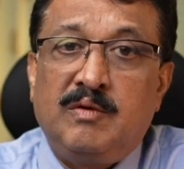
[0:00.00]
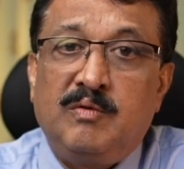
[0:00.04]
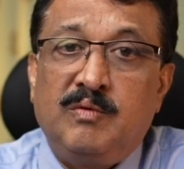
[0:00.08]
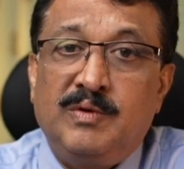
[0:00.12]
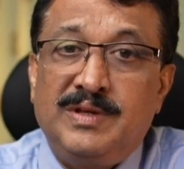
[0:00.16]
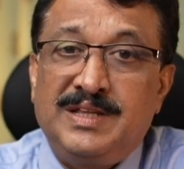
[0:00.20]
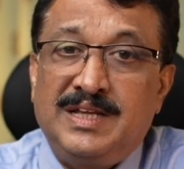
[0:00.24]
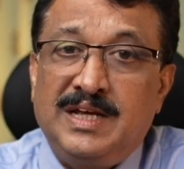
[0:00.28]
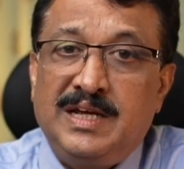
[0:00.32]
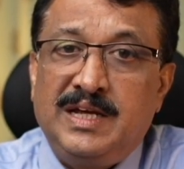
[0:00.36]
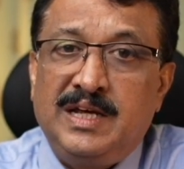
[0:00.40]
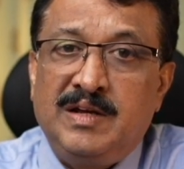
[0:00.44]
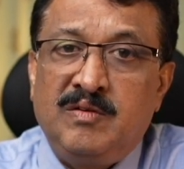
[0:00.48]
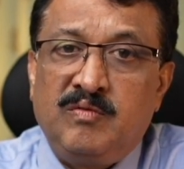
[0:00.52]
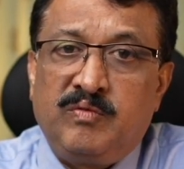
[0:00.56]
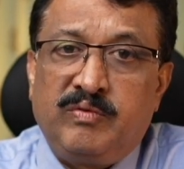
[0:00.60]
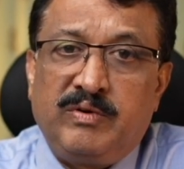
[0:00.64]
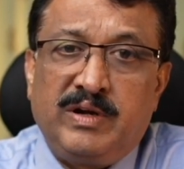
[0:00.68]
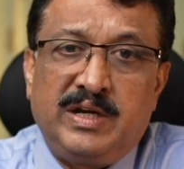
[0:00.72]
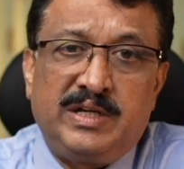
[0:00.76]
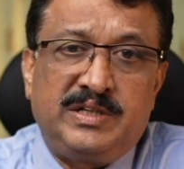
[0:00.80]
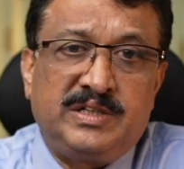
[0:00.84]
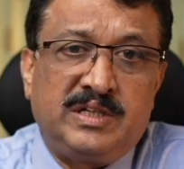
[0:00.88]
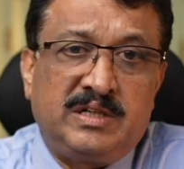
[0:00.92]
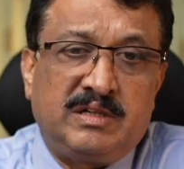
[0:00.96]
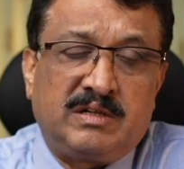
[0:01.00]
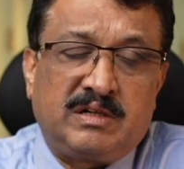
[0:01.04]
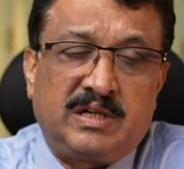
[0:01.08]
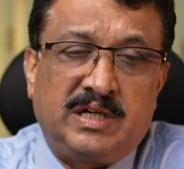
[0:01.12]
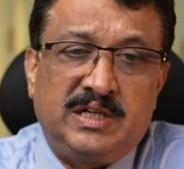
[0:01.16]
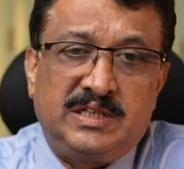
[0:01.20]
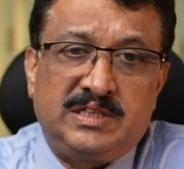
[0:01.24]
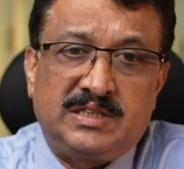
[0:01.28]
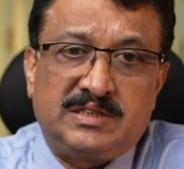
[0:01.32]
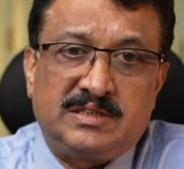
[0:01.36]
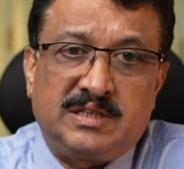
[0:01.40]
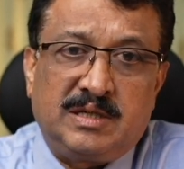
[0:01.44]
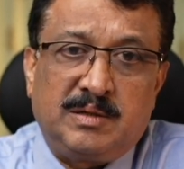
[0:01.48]
when the inflation
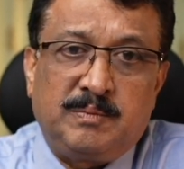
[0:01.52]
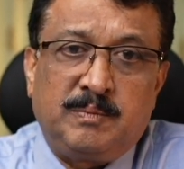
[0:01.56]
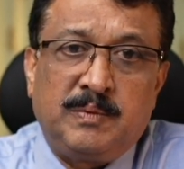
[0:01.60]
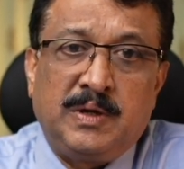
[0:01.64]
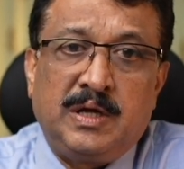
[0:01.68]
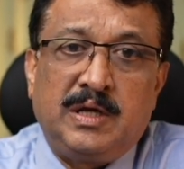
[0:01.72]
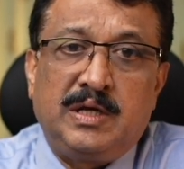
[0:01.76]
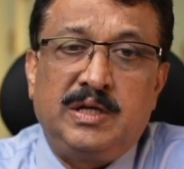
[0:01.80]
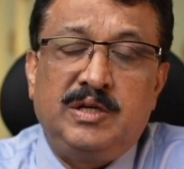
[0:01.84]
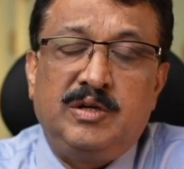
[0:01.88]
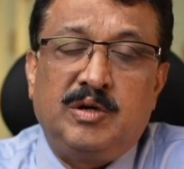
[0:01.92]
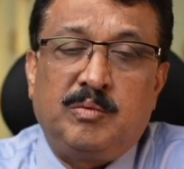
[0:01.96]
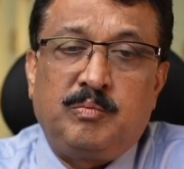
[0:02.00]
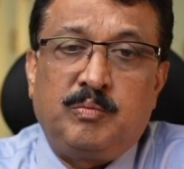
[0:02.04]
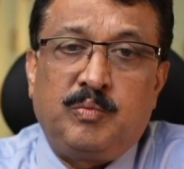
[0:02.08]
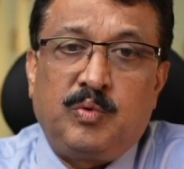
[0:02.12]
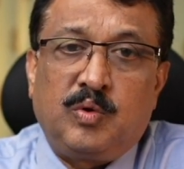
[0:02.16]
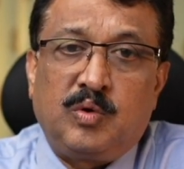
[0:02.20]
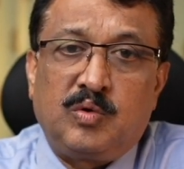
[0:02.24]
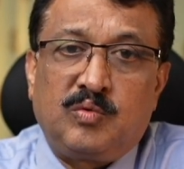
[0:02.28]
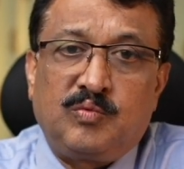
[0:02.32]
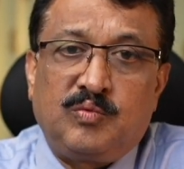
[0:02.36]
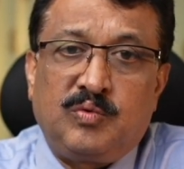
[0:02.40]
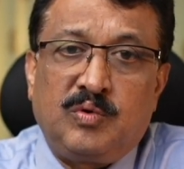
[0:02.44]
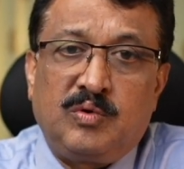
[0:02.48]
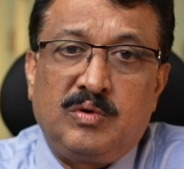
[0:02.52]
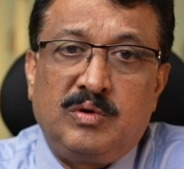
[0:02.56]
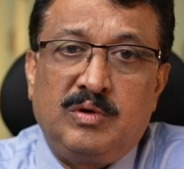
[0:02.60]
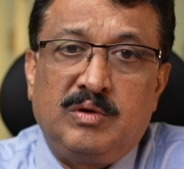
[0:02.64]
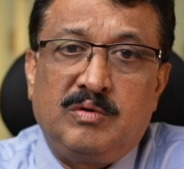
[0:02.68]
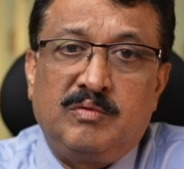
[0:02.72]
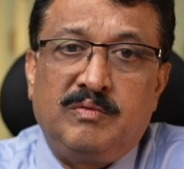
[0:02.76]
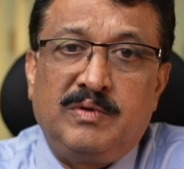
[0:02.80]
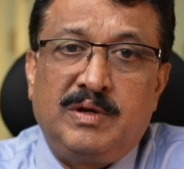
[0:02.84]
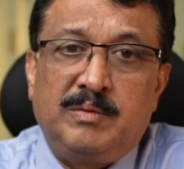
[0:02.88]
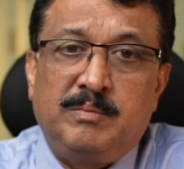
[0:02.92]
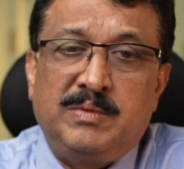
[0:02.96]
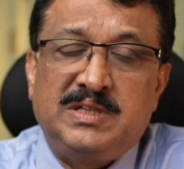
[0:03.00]
rages up, your portfolio
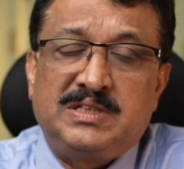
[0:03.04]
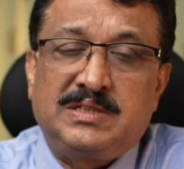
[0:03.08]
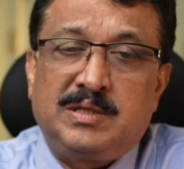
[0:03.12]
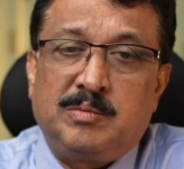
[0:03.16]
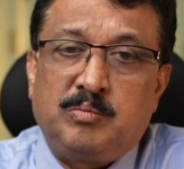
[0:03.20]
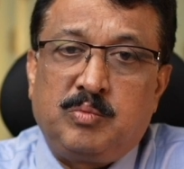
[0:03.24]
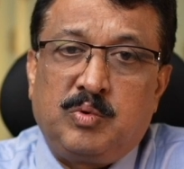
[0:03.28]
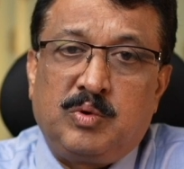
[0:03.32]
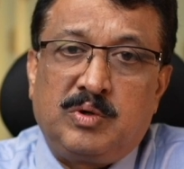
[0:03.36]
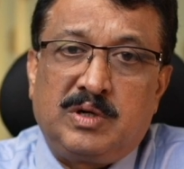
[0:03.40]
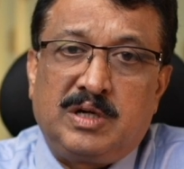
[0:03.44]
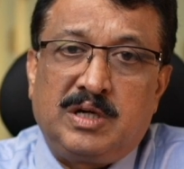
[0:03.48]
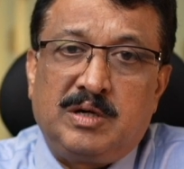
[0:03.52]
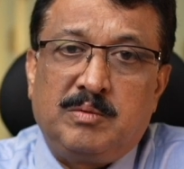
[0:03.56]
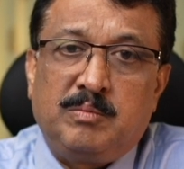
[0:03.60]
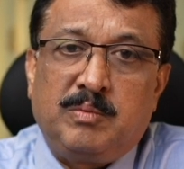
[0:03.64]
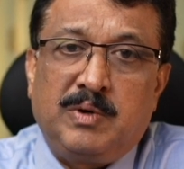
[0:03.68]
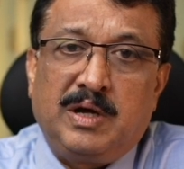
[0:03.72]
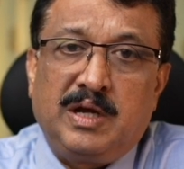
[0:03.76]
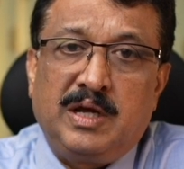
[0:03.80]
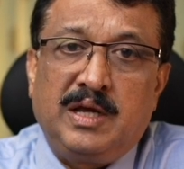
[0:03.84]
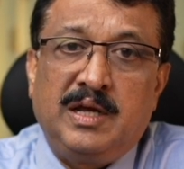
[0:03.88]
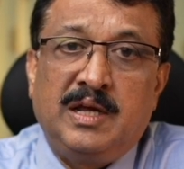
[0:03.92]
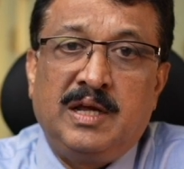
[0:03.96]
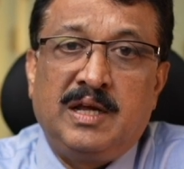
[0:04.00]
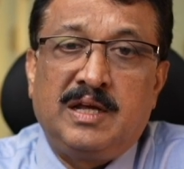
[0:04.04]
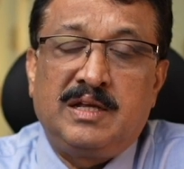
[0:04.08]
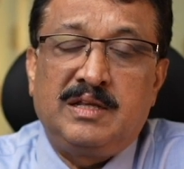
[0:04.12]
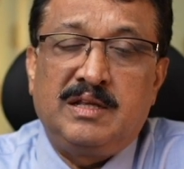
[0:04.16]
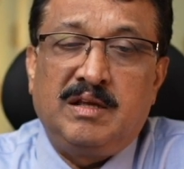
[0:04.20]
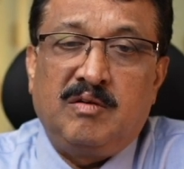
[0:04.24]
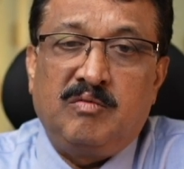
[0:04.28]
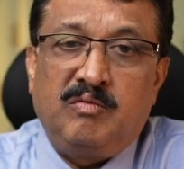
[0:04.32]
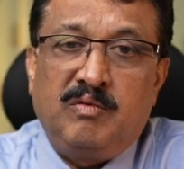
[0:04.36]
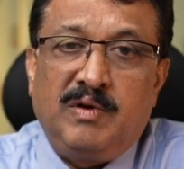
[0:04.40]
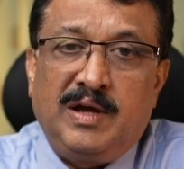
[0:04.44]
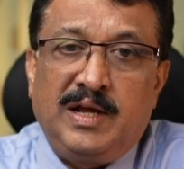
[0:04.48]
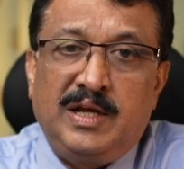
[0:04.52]
will be supported by
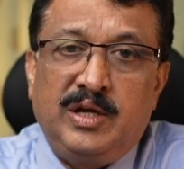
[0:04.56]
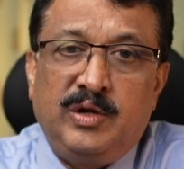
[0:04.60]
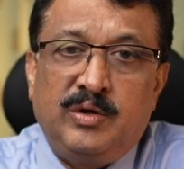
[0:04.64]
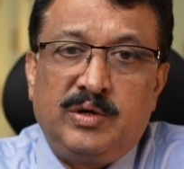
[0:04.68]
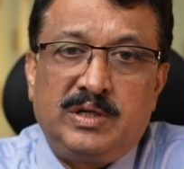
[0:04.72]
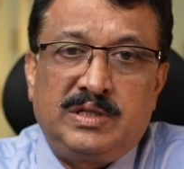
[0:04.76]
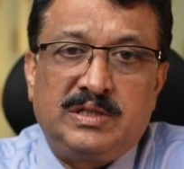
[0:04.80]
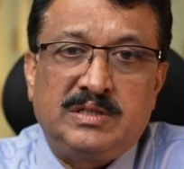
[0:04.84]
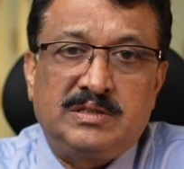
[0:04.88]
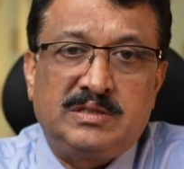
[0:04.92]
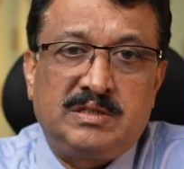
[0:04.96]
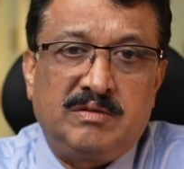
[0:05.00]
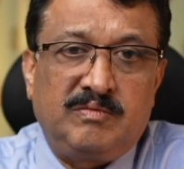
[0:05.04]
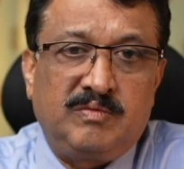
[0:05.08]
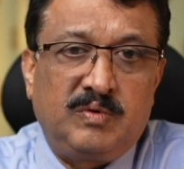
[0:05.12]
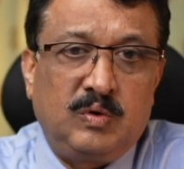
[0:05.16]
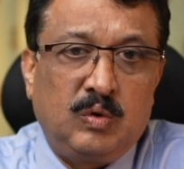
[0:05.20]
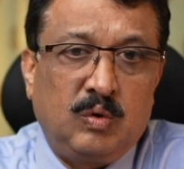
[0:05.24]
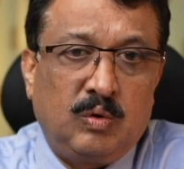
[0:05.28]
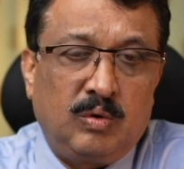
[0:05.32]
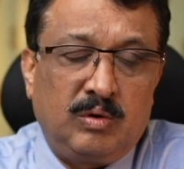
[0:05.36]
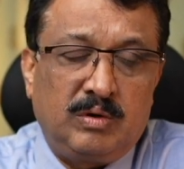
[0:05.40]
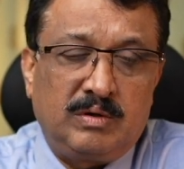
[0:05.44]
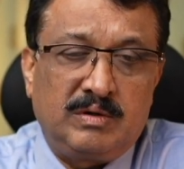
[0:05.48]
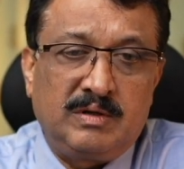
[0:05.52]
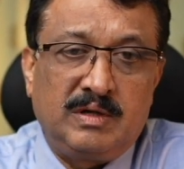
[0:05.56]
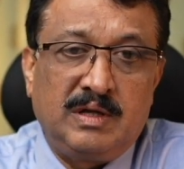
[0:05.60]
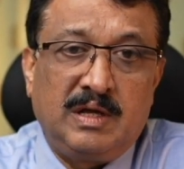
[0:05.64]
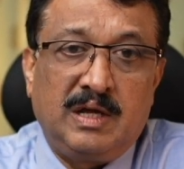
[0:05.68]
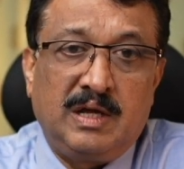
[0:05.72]
the valuations of gold.